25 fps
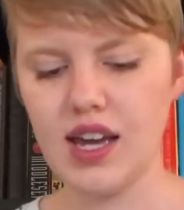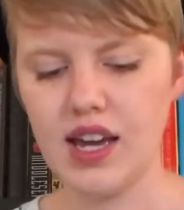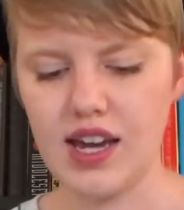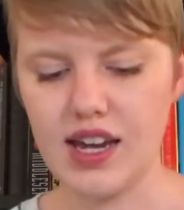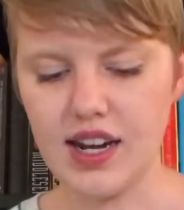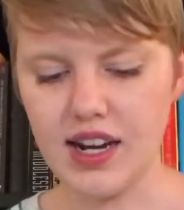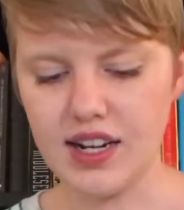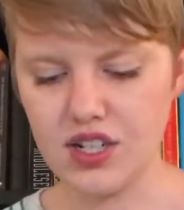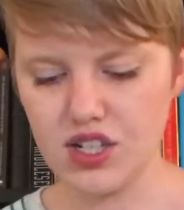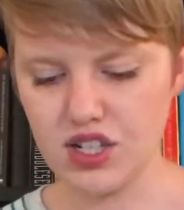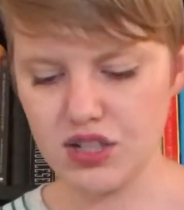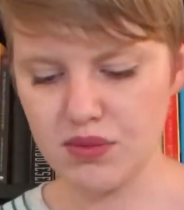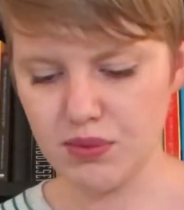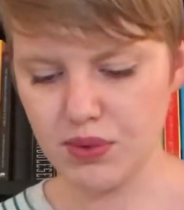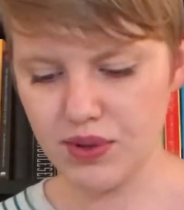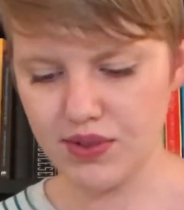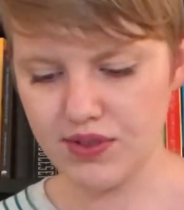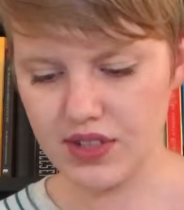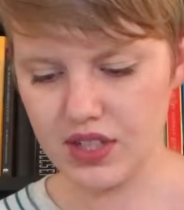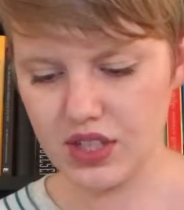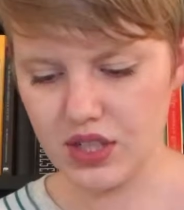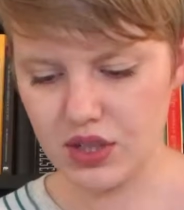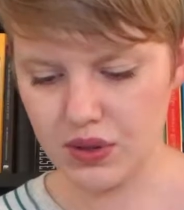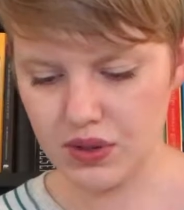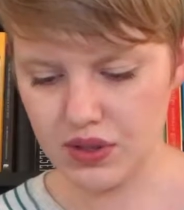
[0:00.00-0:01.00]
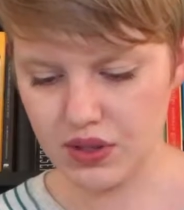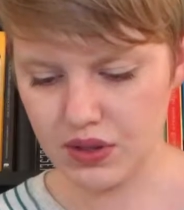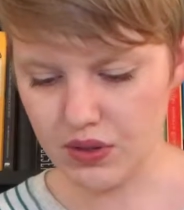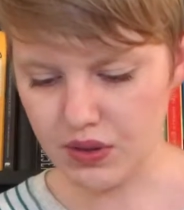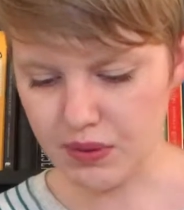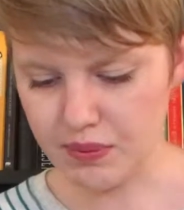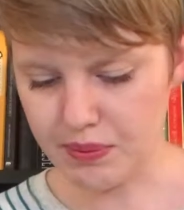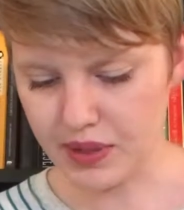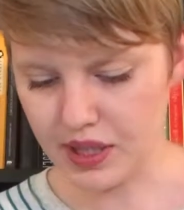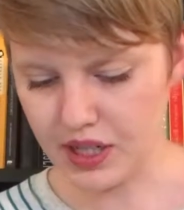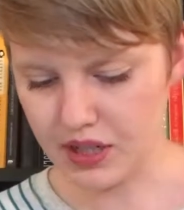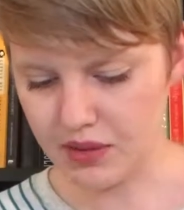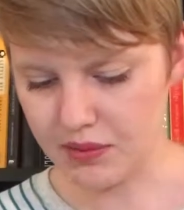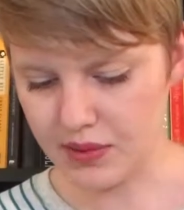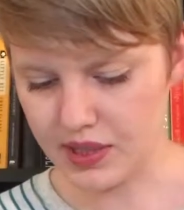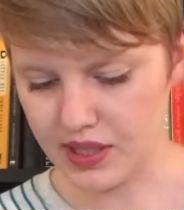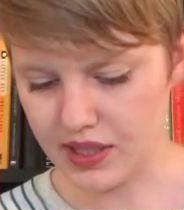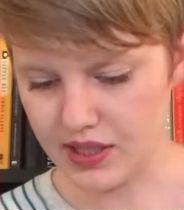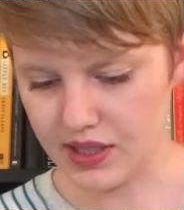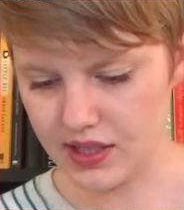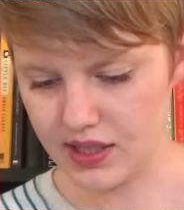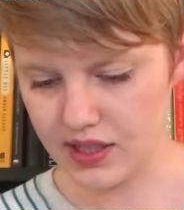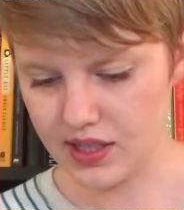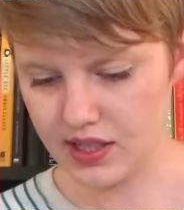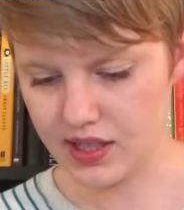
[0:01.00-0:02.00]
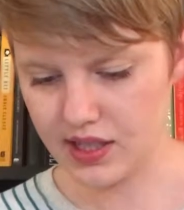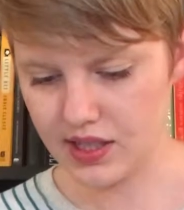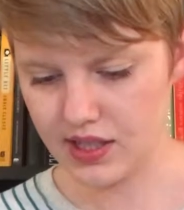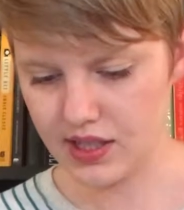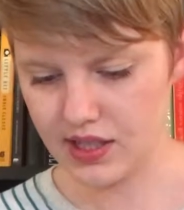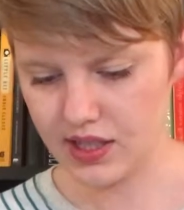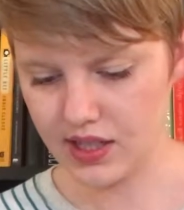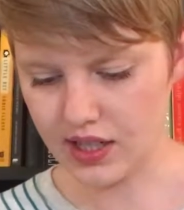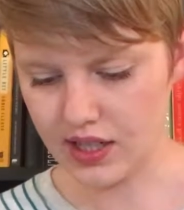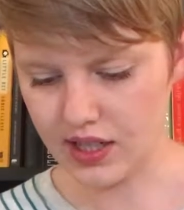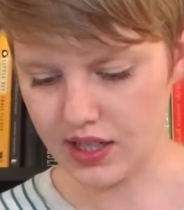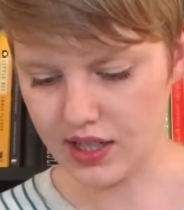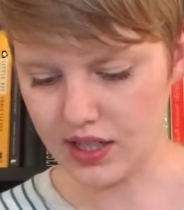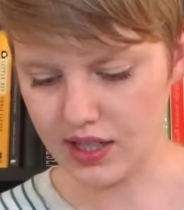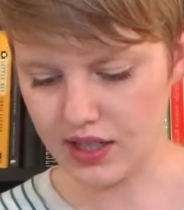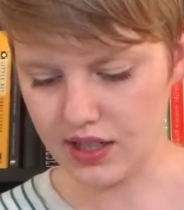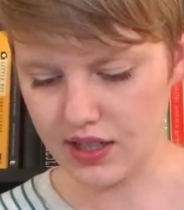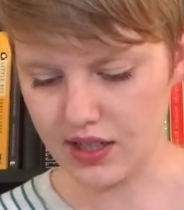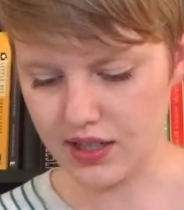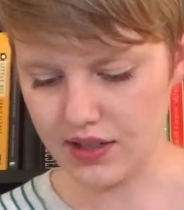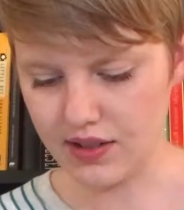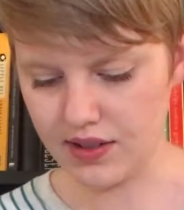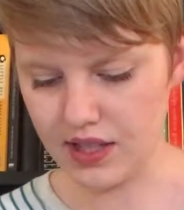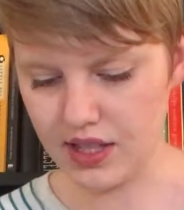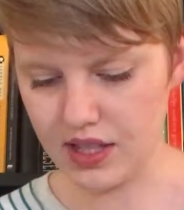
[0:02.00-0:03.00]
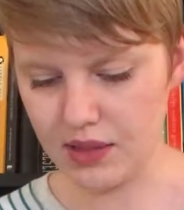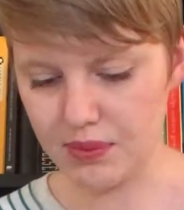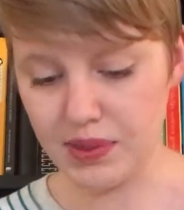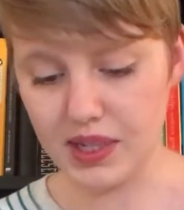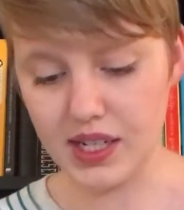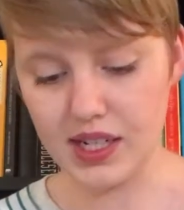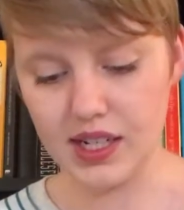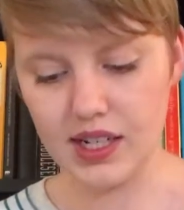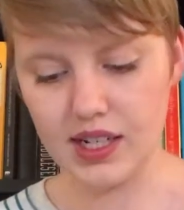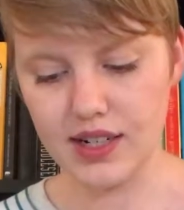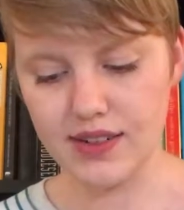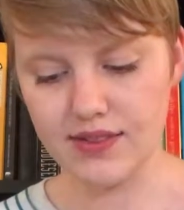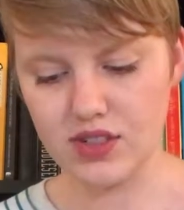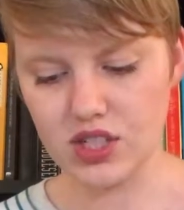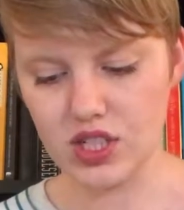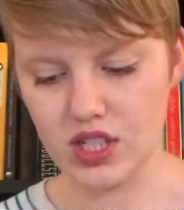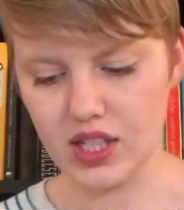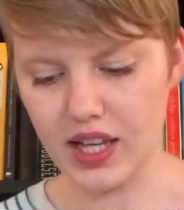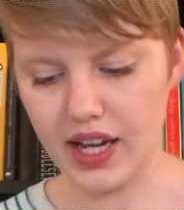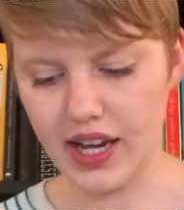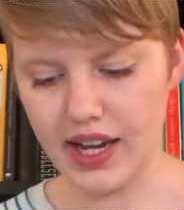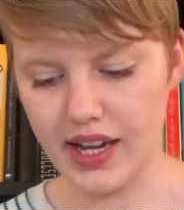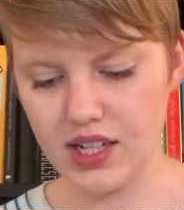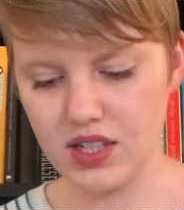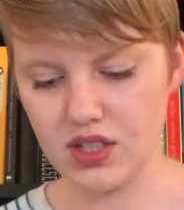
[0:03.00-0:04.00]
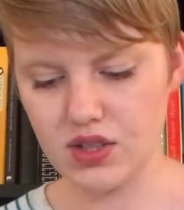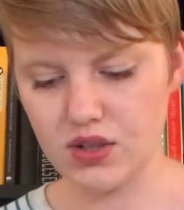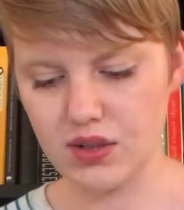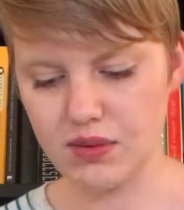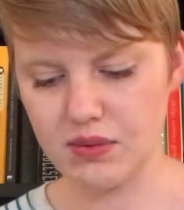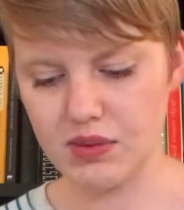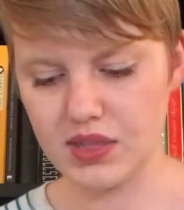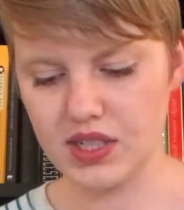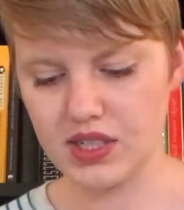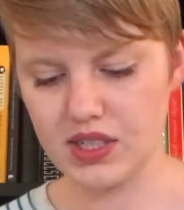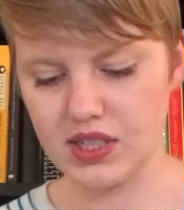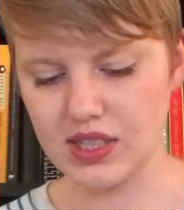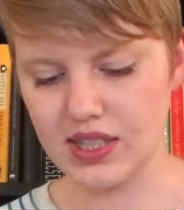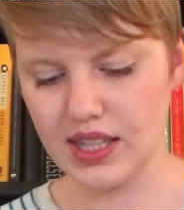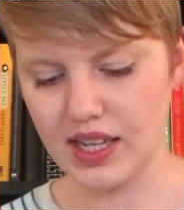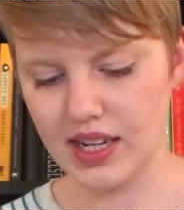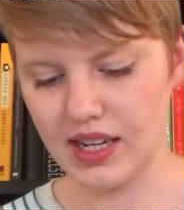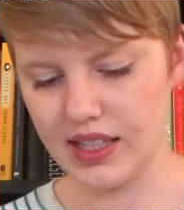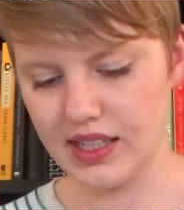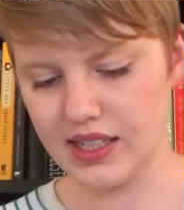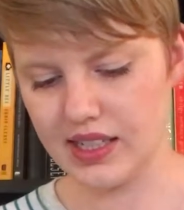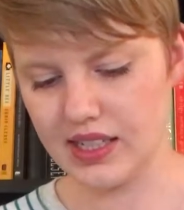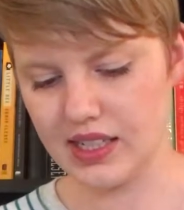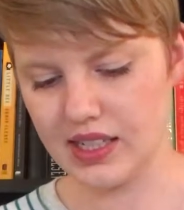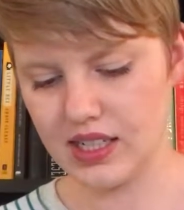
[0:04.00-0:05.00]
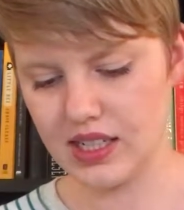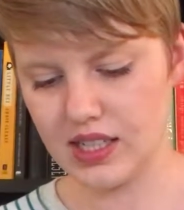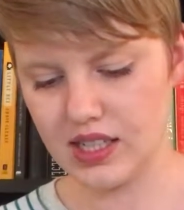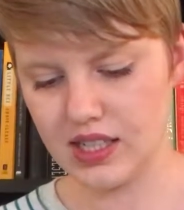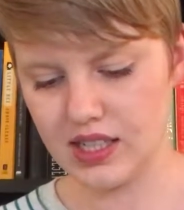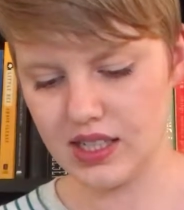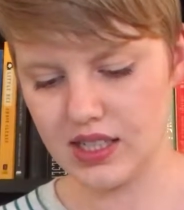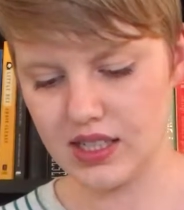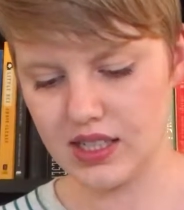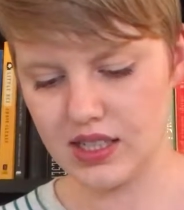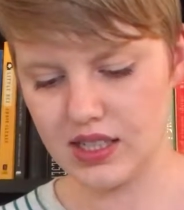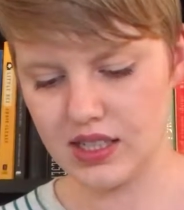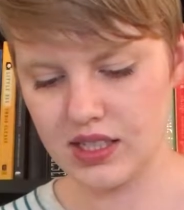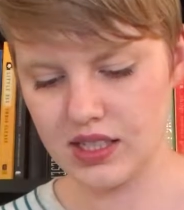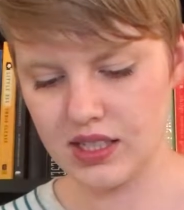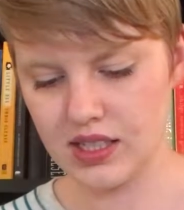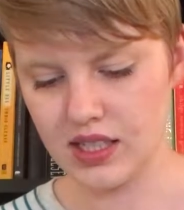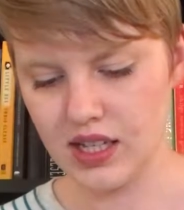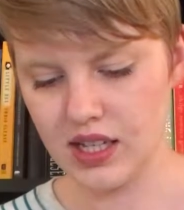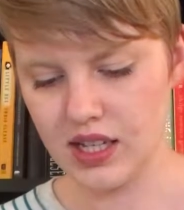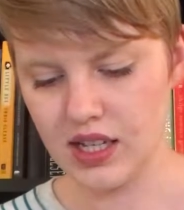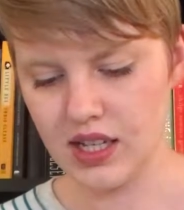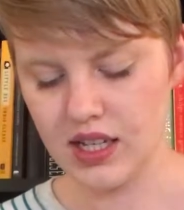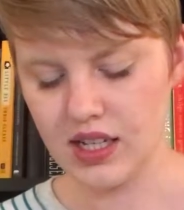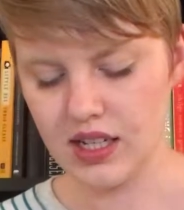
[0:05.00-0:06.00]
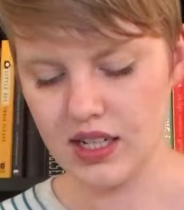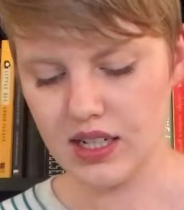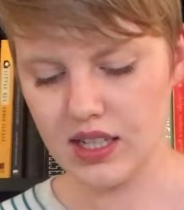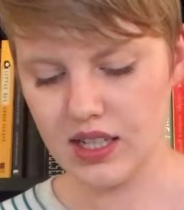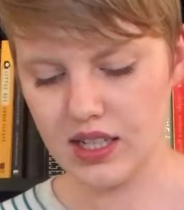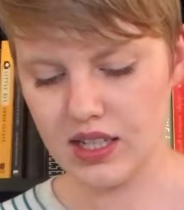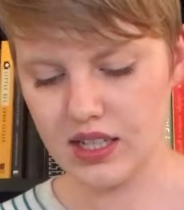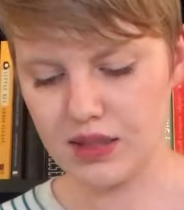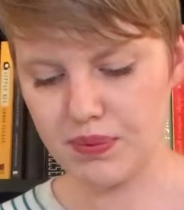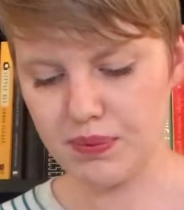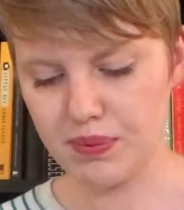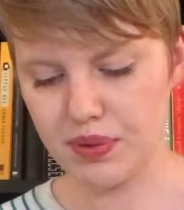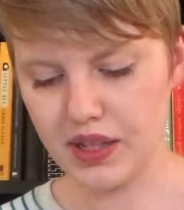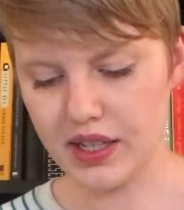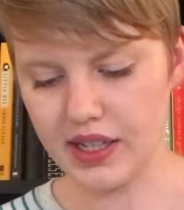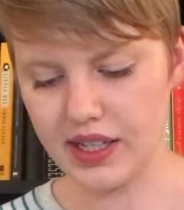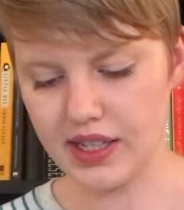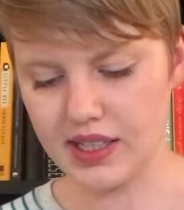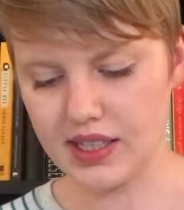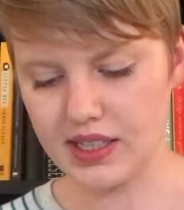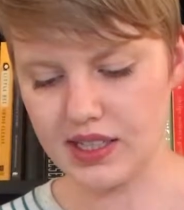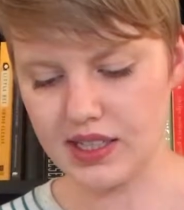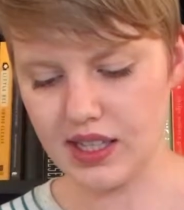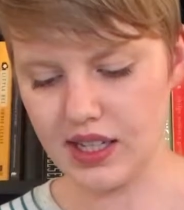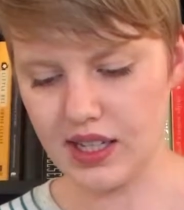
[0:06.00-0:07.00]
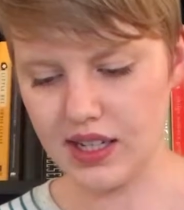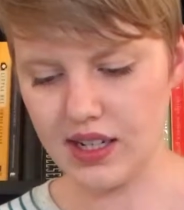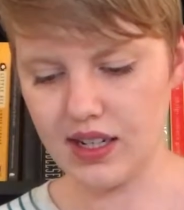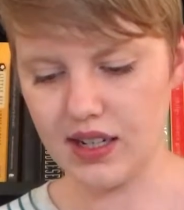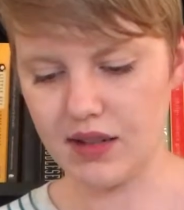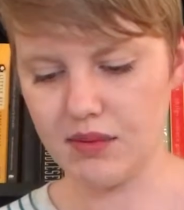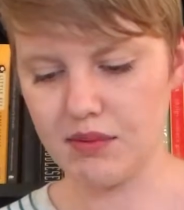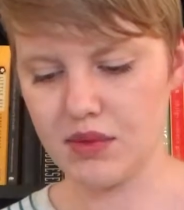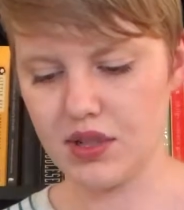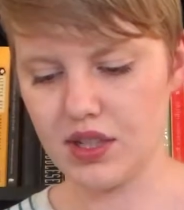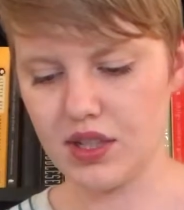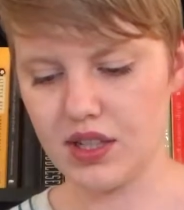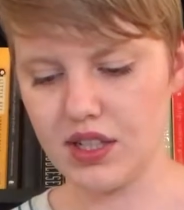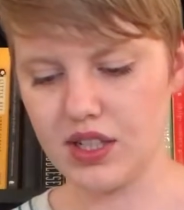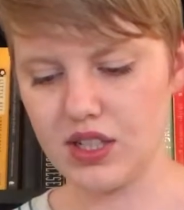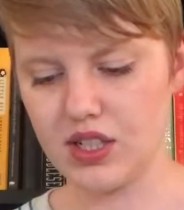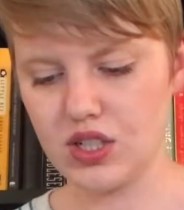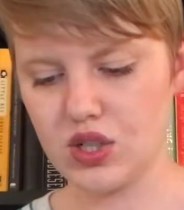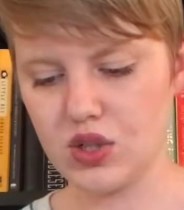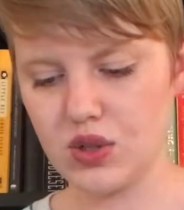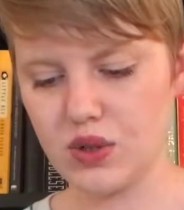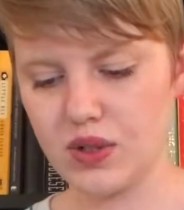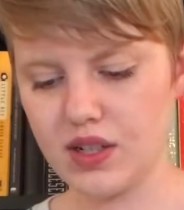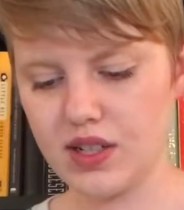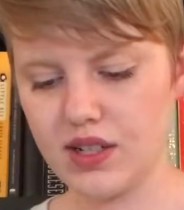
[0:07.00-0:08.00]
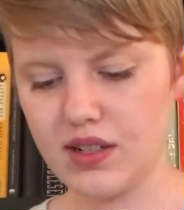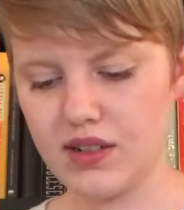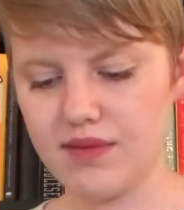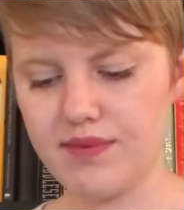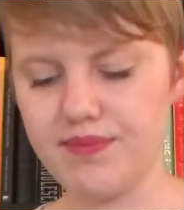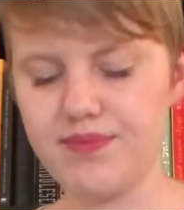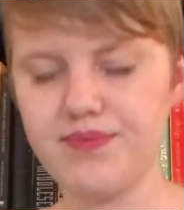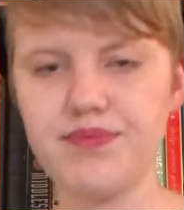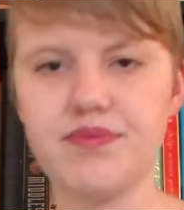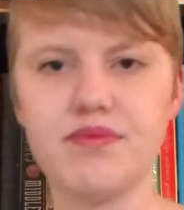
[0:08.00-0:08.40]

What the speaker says: And I just moved into a new apartment at the beginning of July, so I'm still settling into this place, and I'm really enjoying